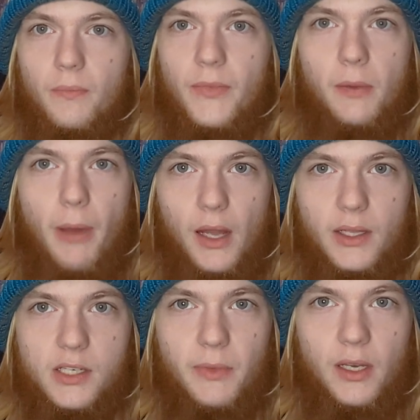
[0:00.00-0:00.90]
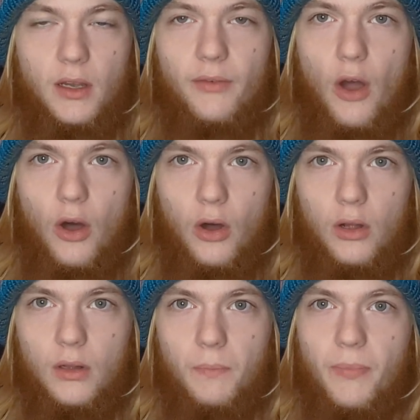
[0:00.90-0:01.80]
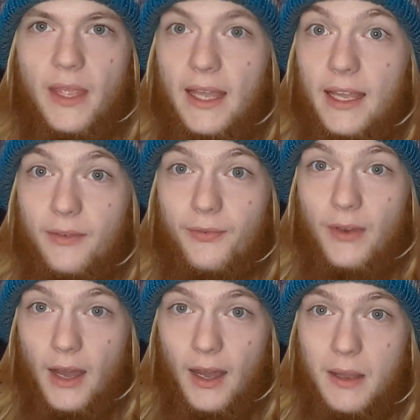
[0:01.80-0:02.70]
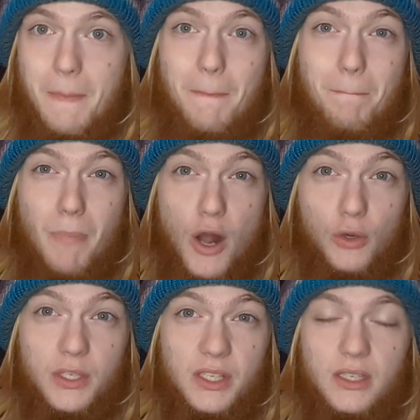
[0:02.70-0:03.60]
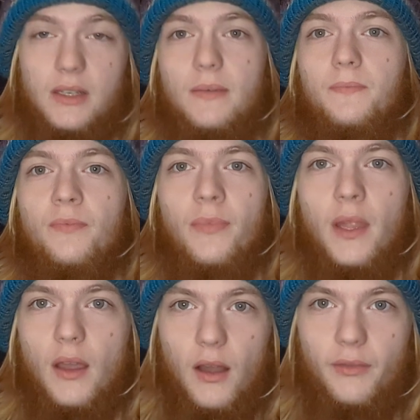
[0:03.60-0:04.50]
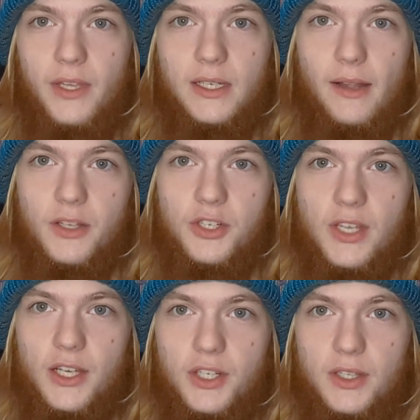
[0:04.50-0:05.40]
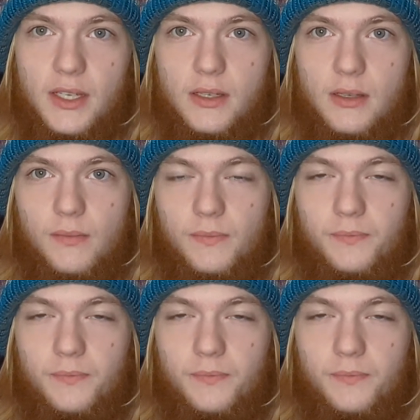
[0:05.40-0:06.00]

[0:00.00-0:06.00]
the abolishment of all, if not most, of the intelligence agencies.